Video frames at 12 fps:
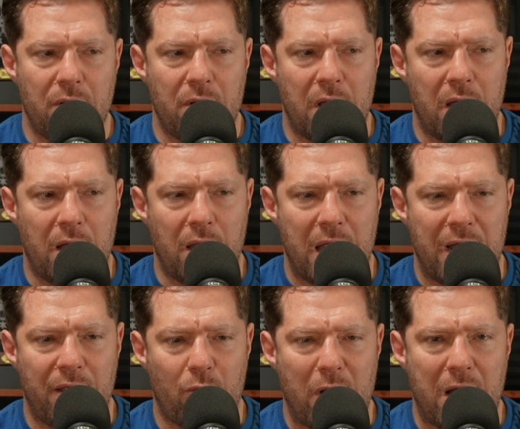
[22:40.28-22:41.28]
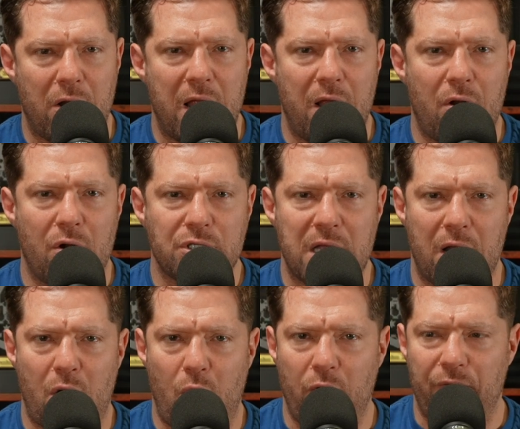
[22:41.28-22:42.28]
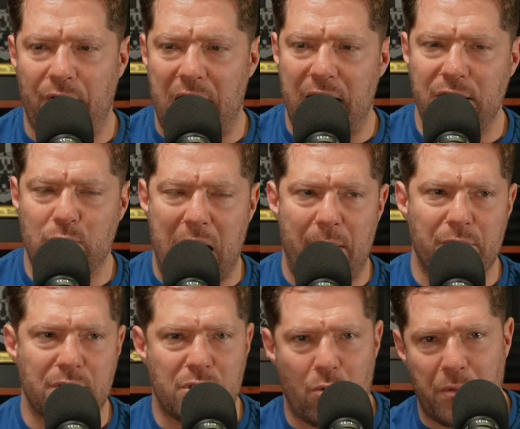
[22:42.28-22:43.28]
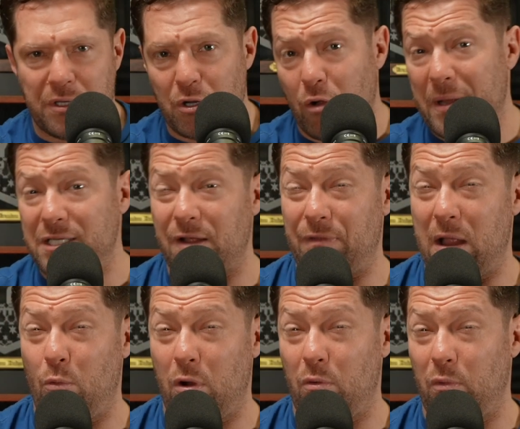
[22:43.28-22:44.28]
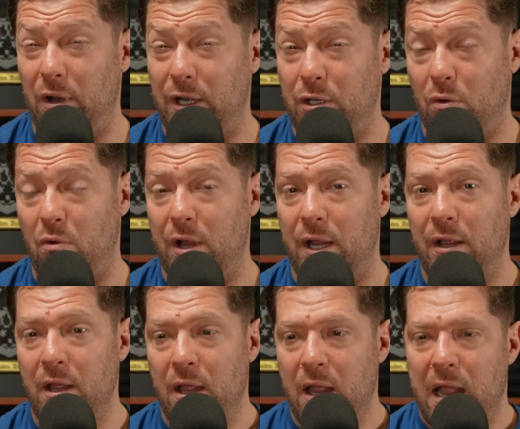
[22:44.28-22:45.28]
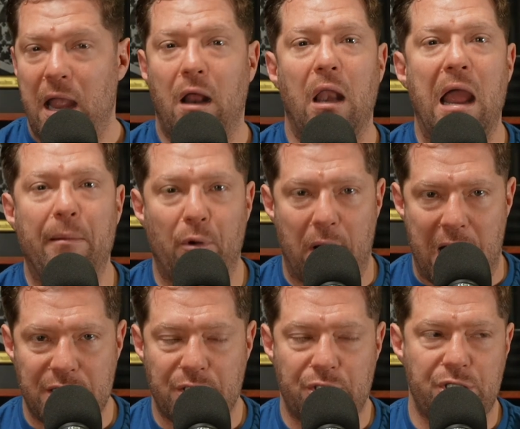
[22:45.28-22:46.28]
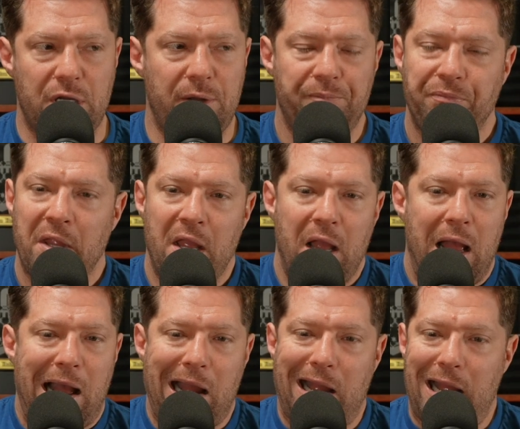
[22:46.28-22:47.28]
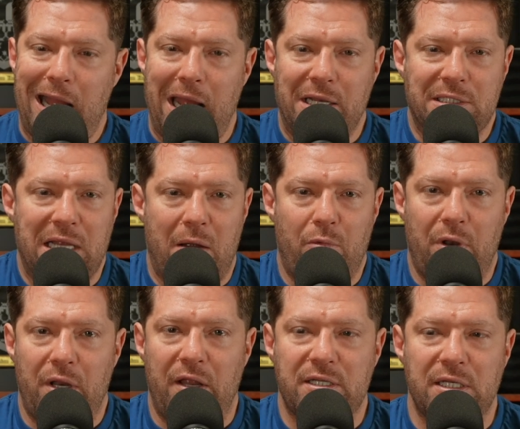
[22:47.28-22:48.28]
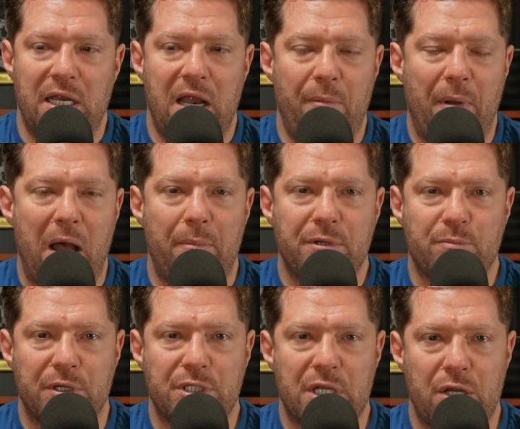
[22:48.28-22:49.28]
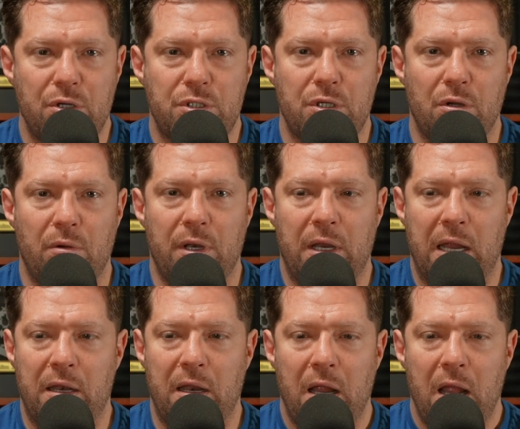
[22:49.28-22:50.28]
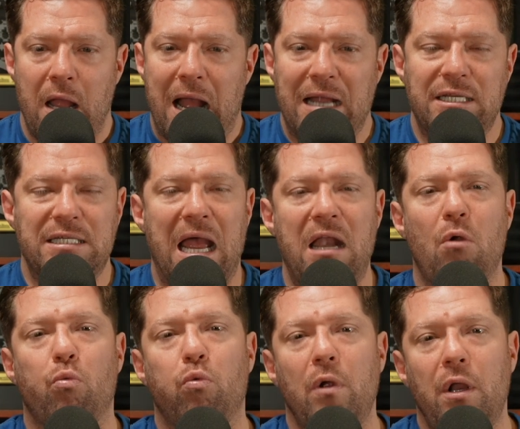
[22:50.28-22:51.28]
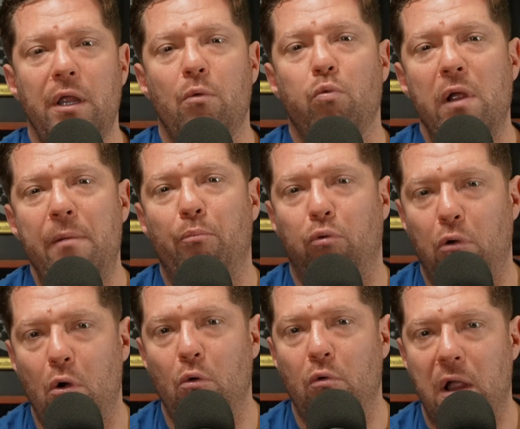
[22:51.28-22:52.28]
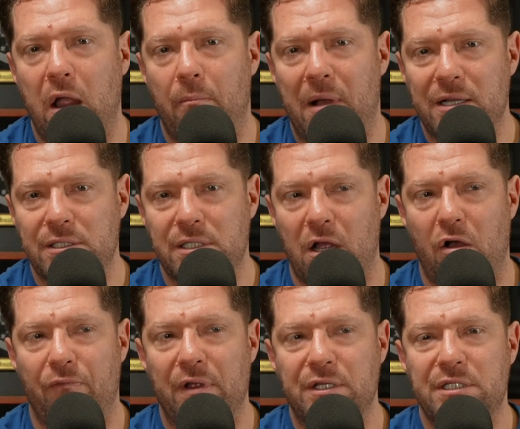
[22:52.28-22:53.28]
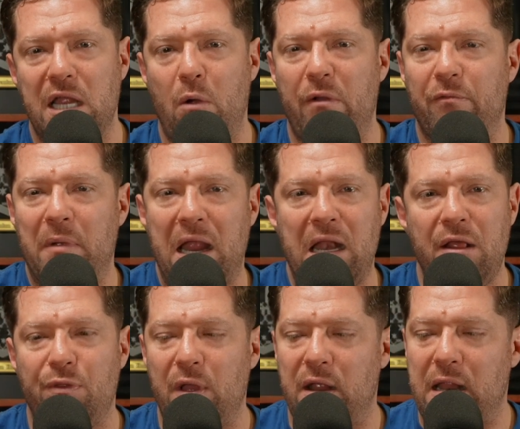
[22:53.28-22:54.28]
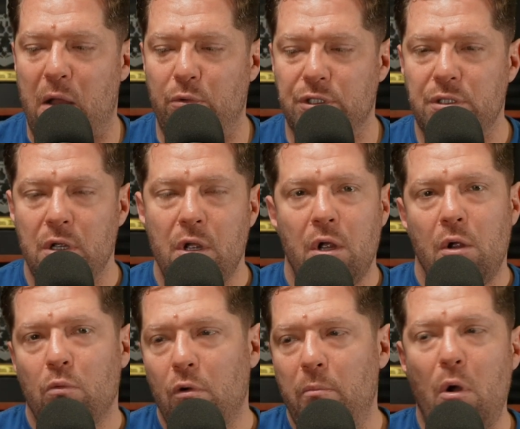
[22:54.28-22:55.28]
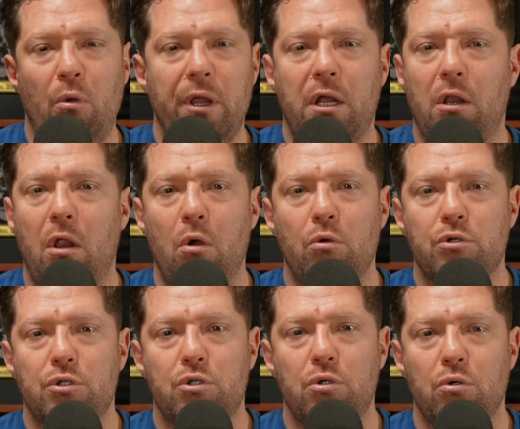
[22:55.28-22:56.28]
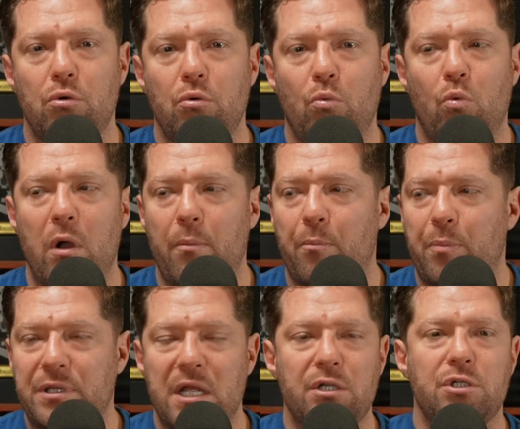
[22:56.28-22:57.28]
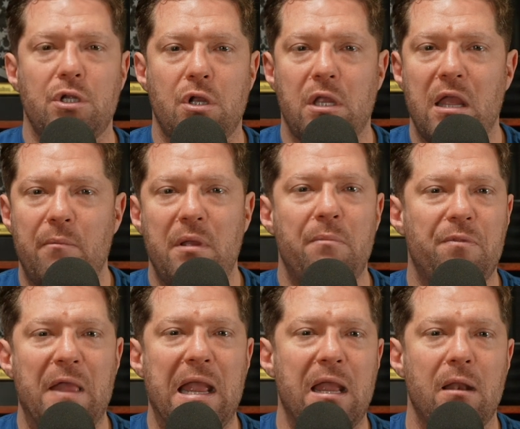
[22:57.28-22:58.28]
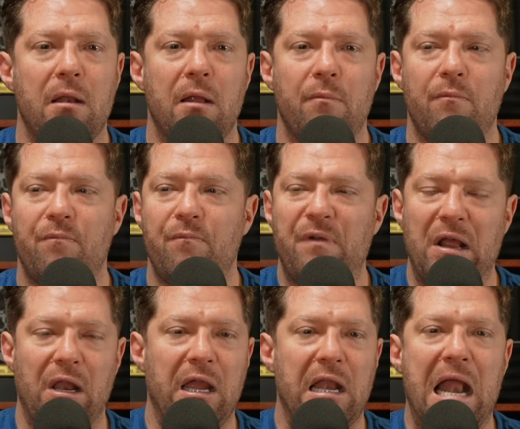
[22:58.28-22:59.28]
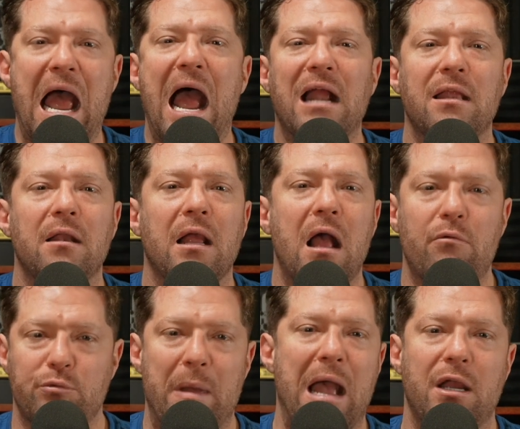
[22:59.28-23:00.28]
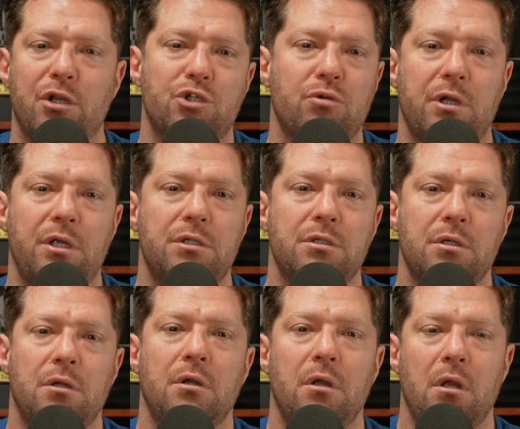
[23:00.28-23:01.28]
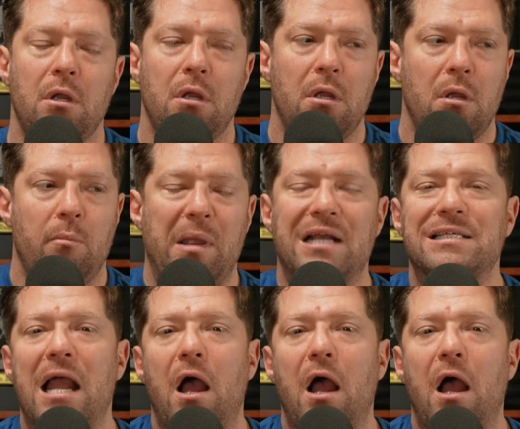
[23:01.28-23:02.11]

a lot of the record A&Rs got a hold of a lot of these rappers and told them to talk about stuff they weren't really doing and glamorizing shit. I had to stop really listening to hip hop as much as I used to. And I just had to really reprogram myself and stay away from anything that was remotely close to what potentially could get me thinking and feeling and acting like I was back in the streets. Because I